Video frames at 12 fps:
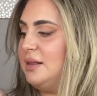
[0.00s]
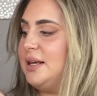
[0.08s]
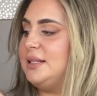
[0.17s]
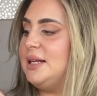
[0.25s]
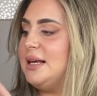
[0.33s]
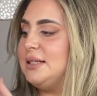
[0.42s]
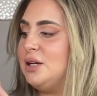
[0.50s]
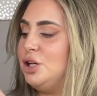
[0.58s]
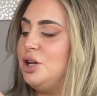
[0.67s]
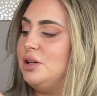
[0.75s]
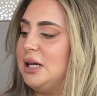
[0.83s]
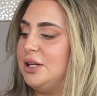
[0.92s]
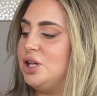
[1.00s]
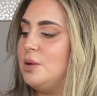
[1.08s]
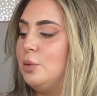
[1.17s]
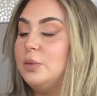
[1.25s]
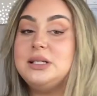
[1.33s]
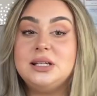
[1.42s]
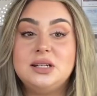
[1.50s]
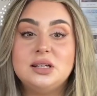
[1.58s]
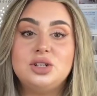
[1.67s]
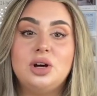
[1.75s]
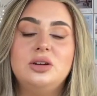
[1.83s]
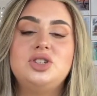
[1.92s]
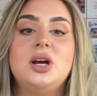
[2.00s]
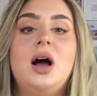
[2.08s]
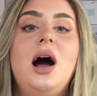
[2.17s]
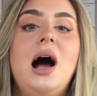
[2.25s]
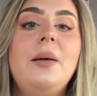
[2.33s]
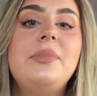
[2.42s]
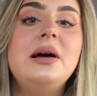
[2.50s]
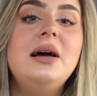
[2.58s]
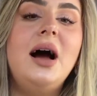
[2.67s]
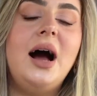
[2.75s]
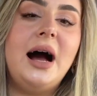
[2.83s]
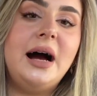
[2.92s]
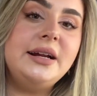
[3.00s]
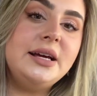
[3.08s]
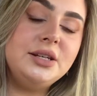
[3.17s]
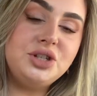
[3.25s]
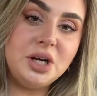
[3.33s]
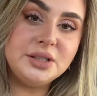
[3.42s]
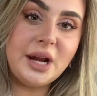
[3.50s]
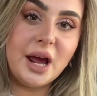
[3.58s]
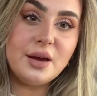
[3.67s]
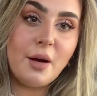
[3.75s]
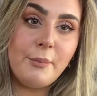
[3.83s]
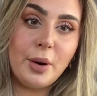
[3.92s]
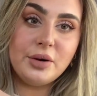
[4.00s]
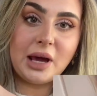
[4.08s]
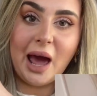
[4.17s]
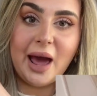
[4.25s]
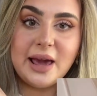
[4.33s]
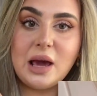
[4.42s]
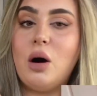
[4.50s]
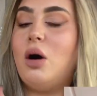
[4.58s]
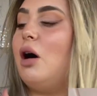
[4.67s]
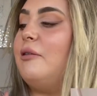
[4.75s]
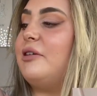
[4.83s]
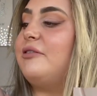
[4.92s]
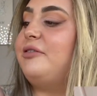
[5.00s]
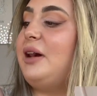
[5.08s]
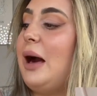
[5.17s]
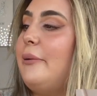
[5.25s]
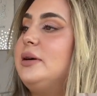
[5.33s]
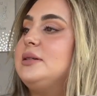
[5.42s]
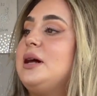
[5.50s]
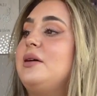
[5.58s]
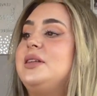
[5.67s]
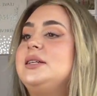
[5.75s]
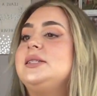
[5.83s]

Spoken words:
This isn't a new tattoo, but we did touch it up and it is just a bouquet of flowers. Now